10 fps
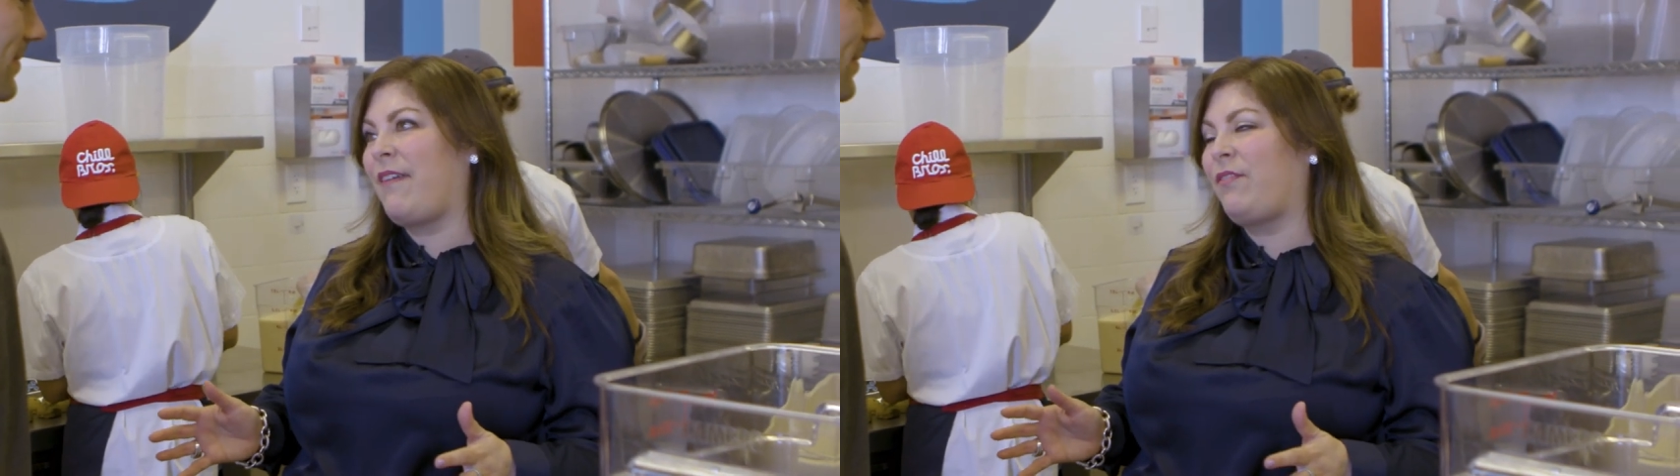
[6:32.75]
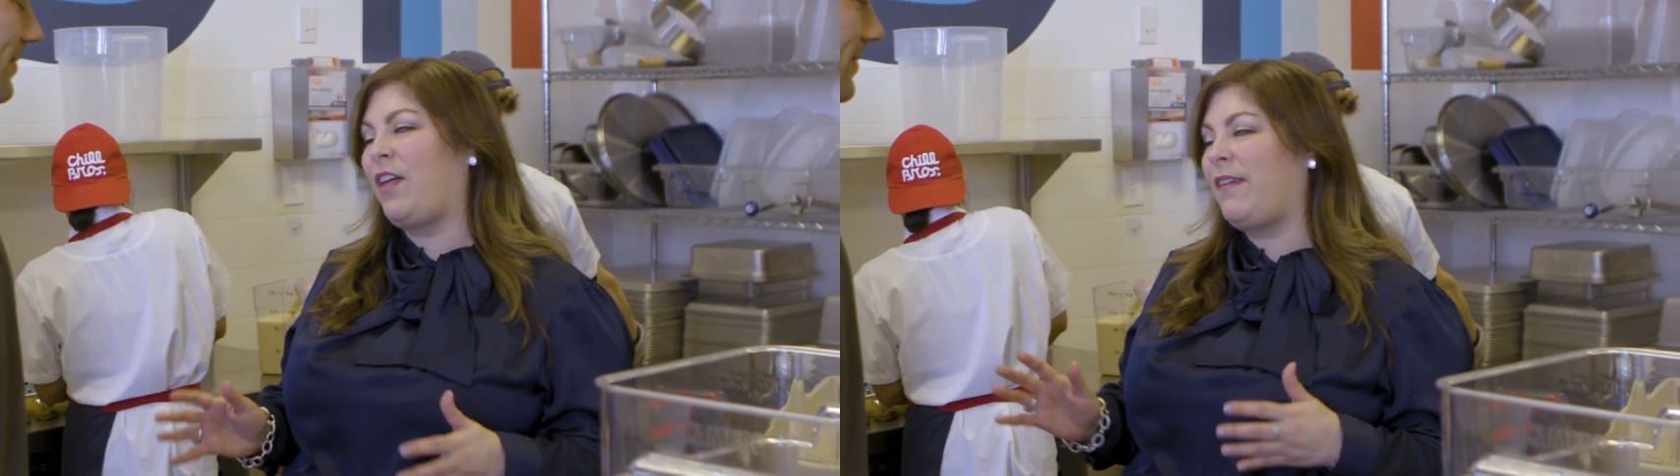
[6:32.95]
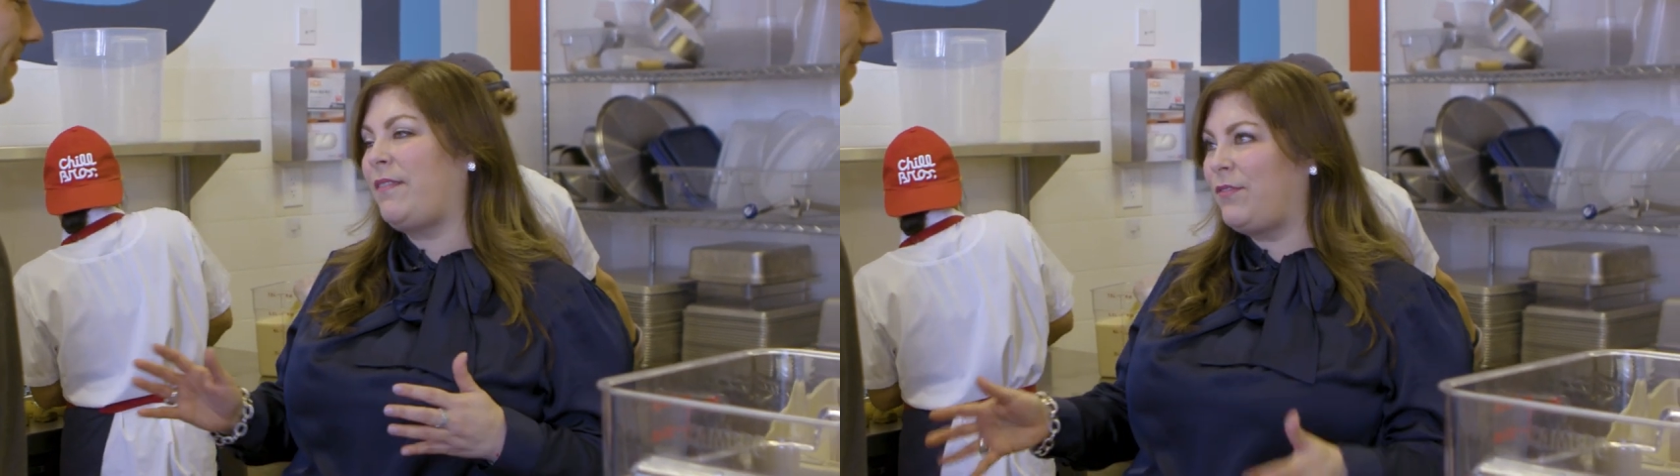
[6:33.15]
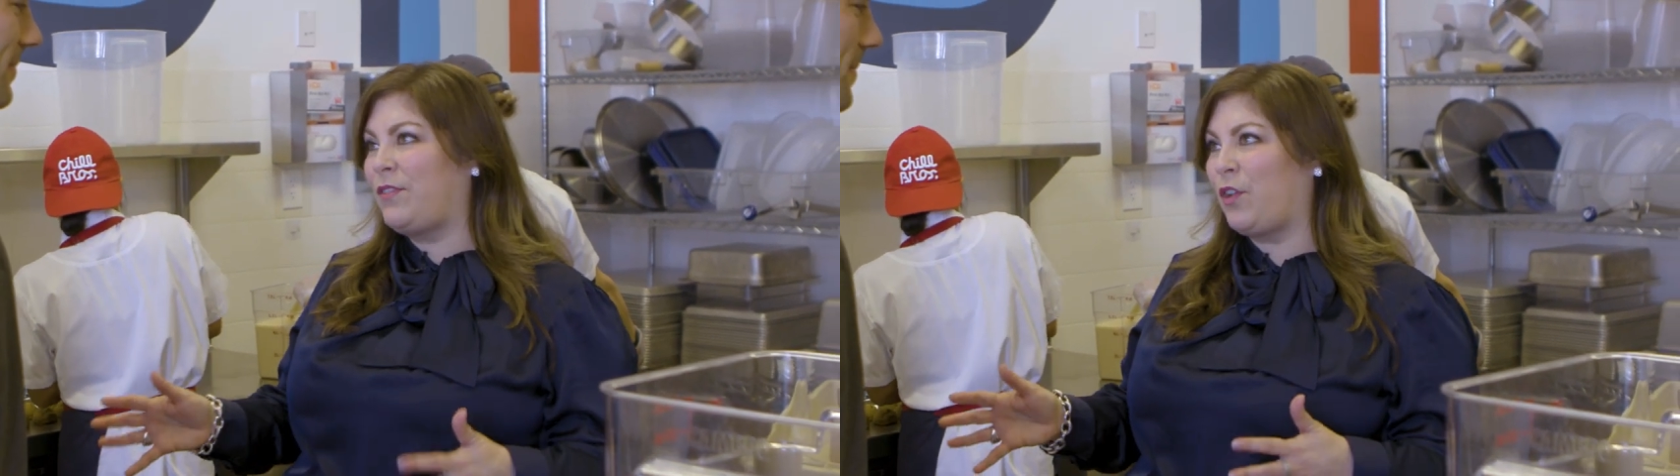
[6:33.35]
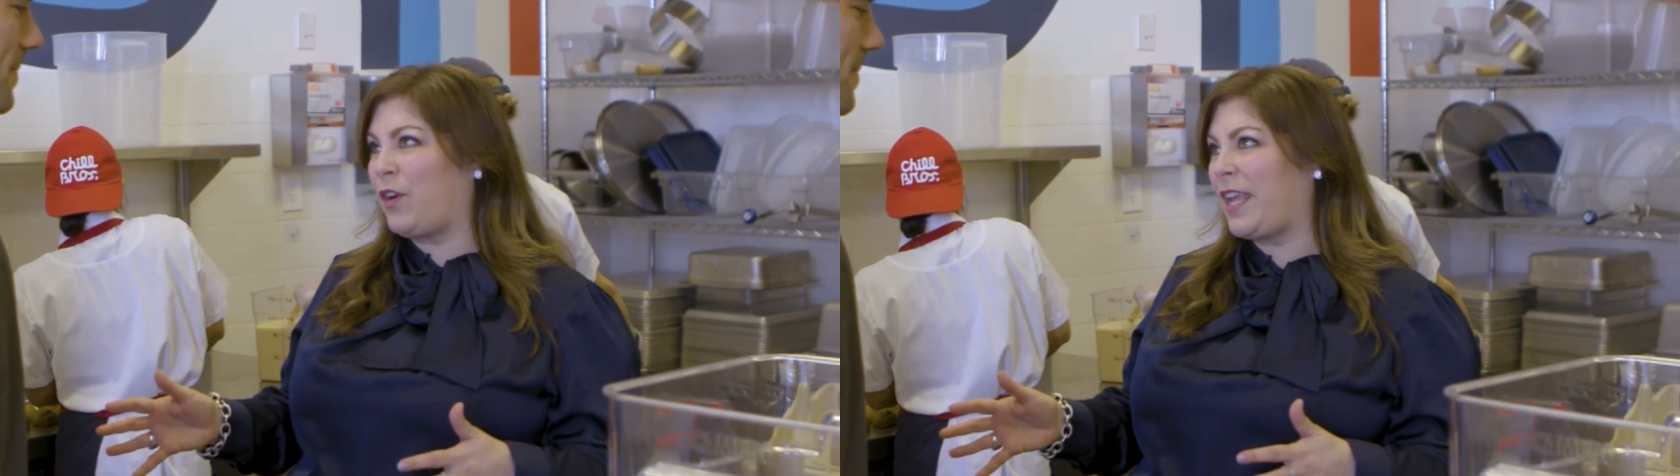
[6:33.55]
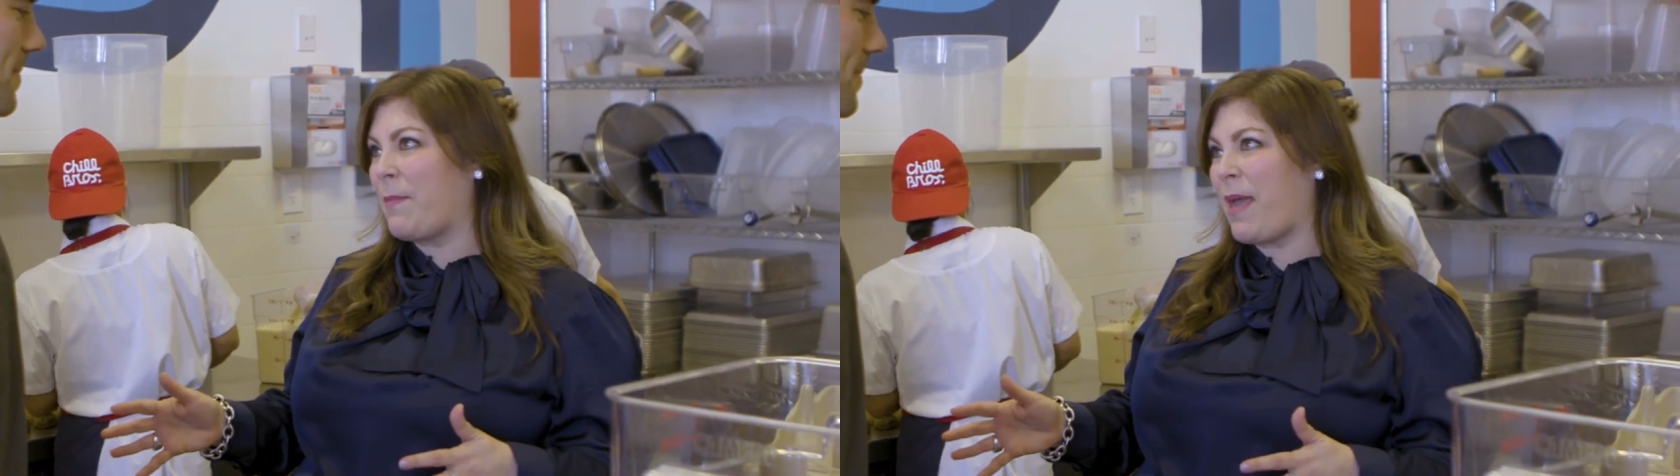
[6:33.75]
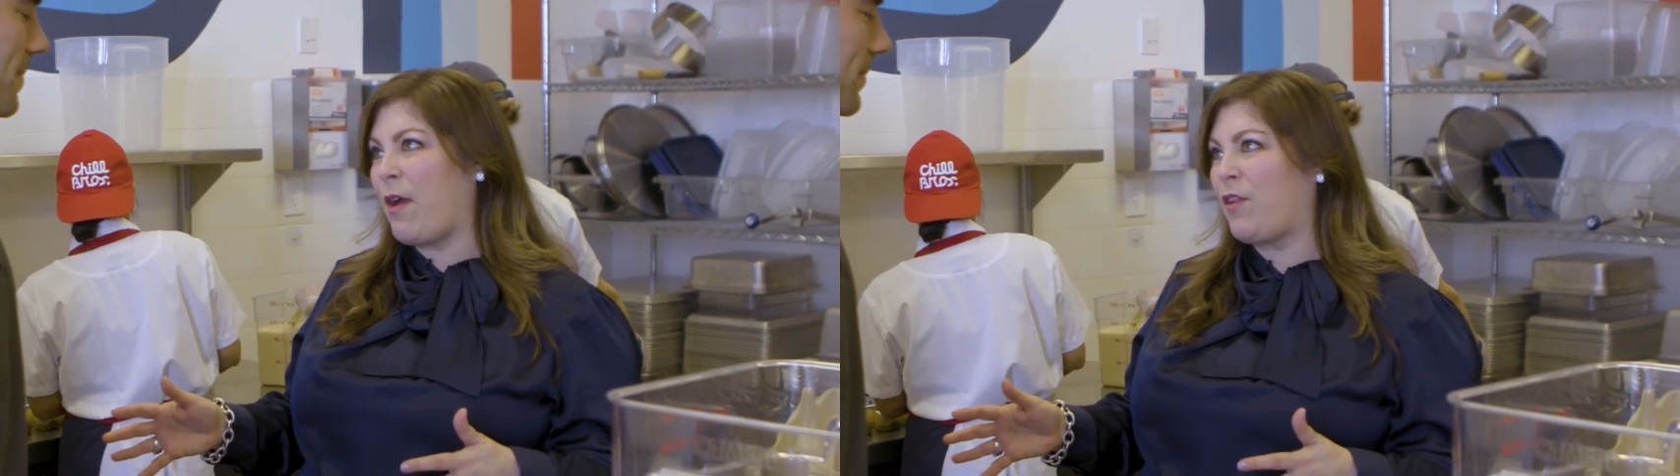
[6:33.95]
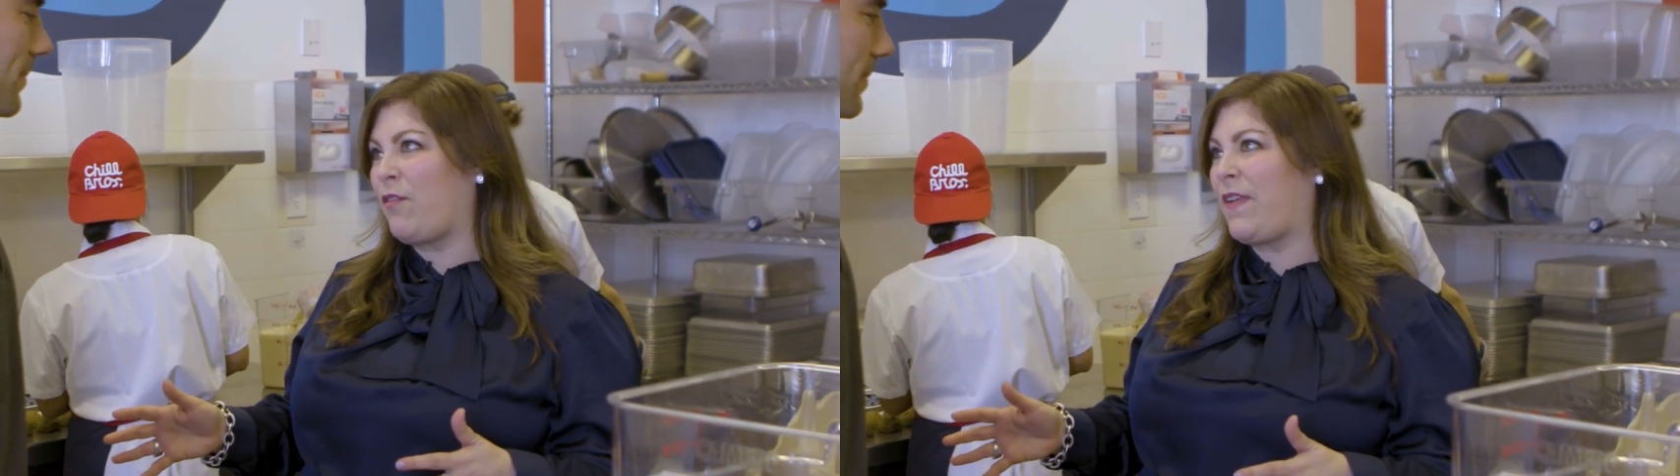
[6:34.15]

I've learned learning about your